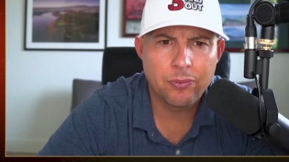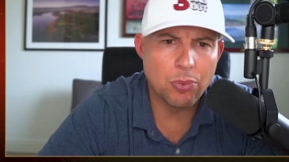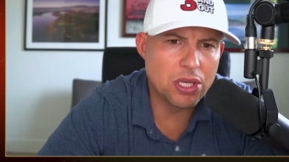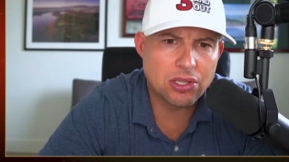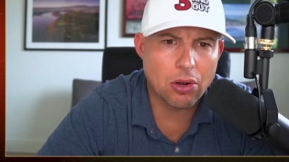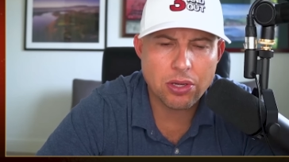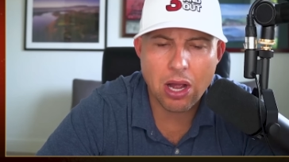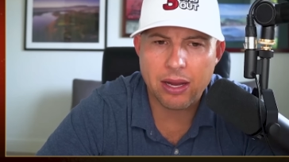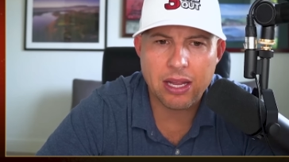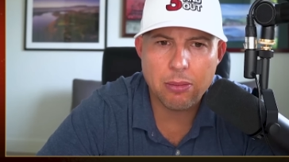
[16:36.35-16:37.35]
we just start
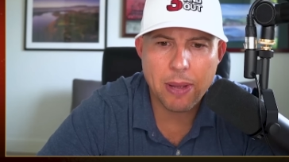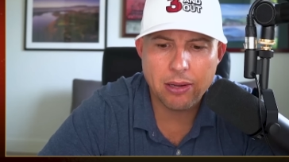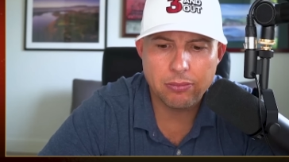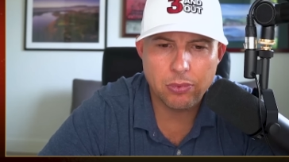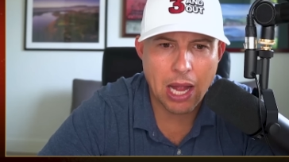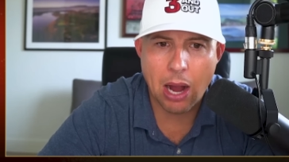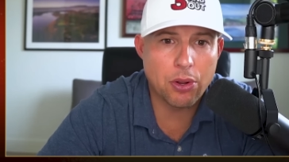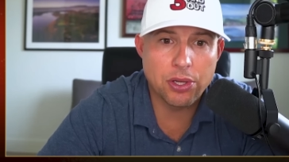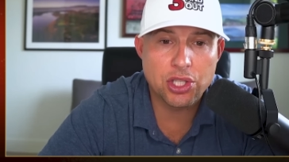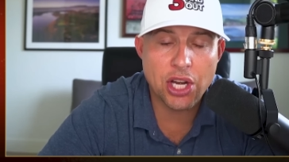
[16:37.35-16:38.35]
talking about how
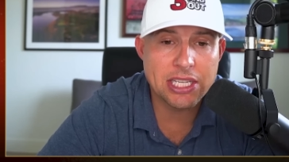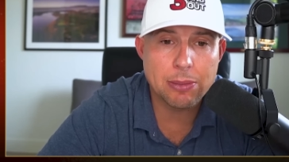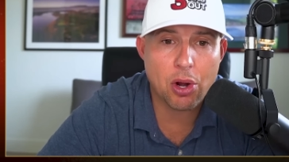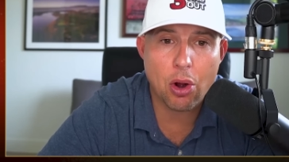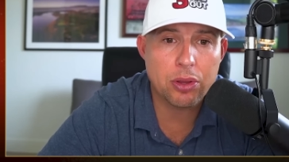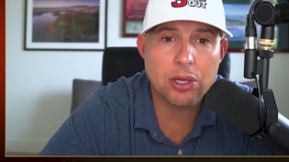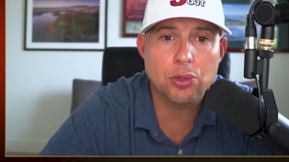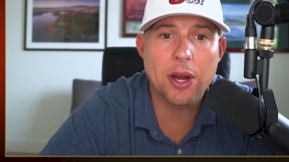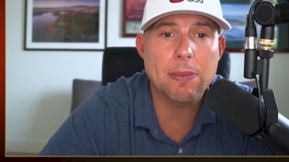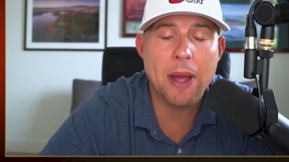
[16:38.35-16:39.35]
good is JJ McCarthy or
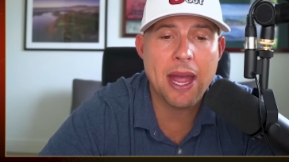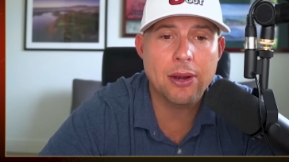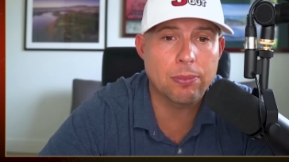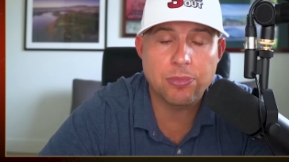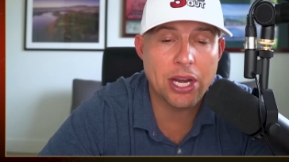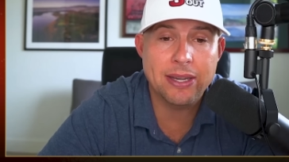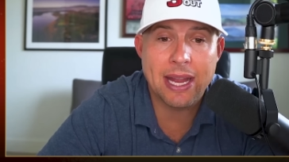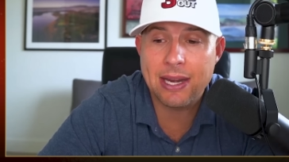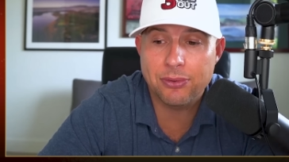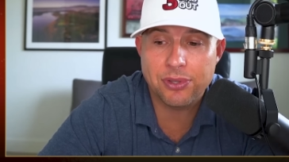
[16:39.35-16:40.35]
Drake Maye or Jayden
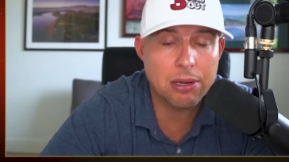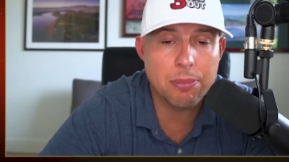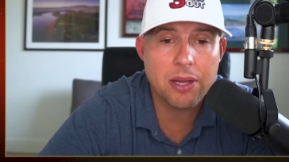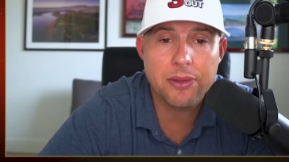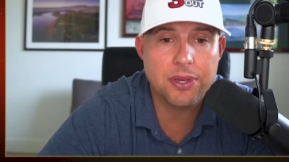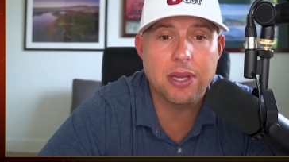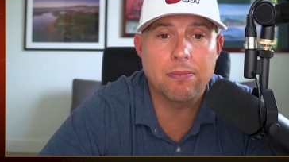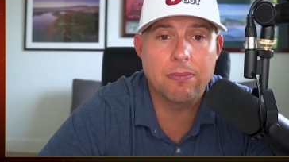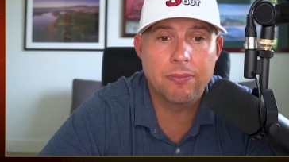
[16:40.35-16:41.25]
Daniels going to be on their team.